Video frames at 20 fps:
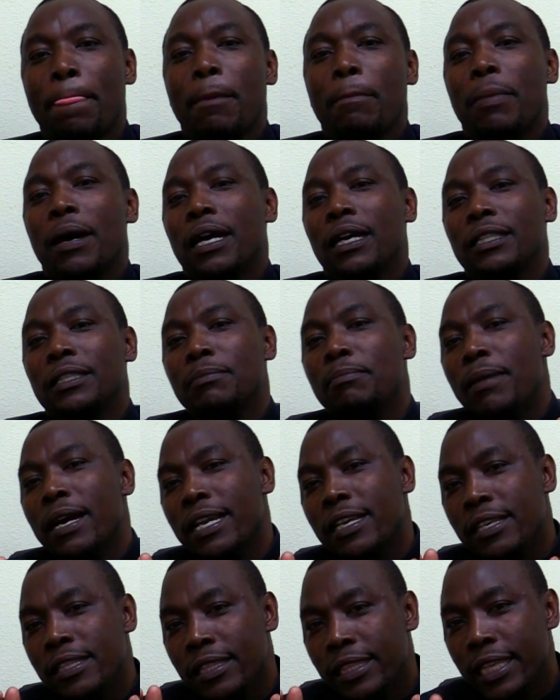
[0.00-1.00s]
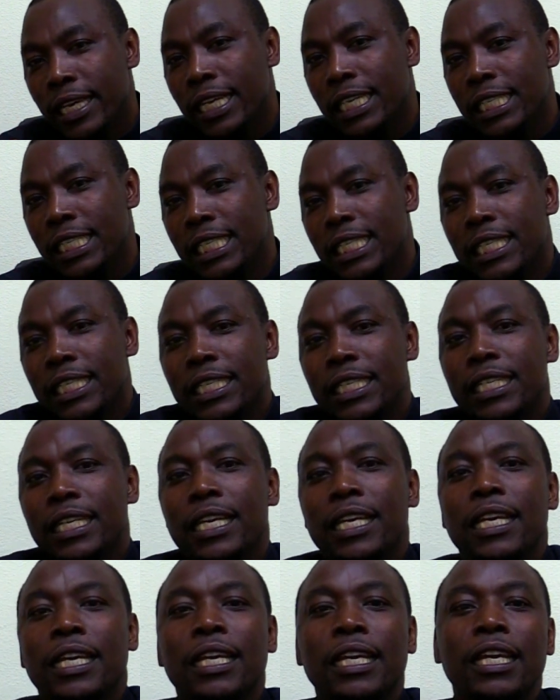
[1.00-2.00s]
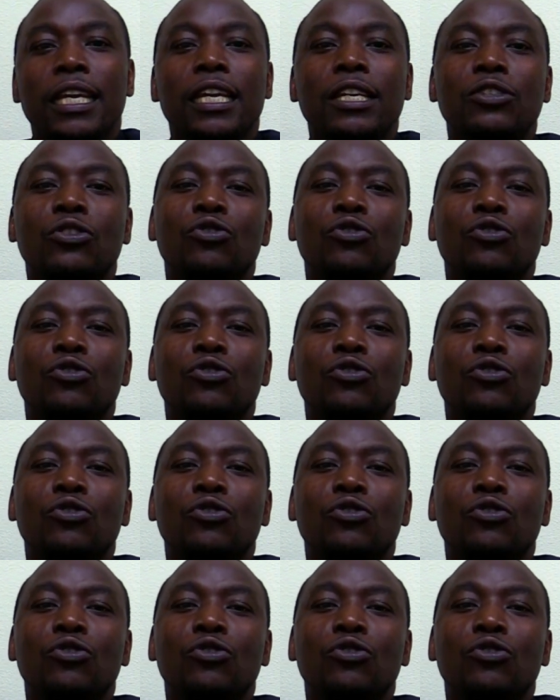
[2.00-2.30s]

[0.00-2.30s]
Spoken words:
but my intention is